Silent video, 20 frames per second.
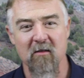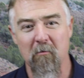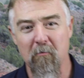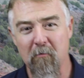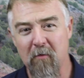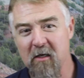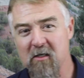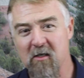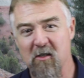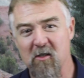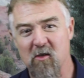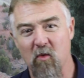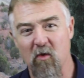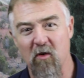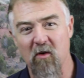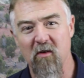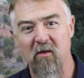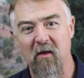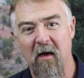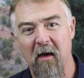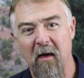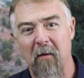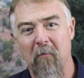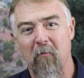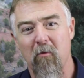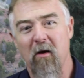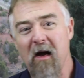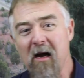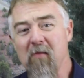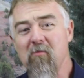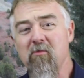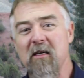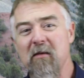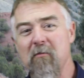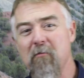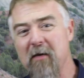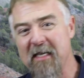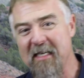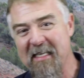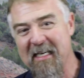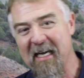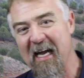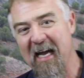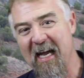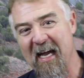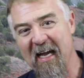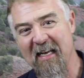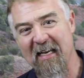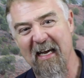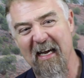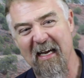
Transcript: the business world probably began,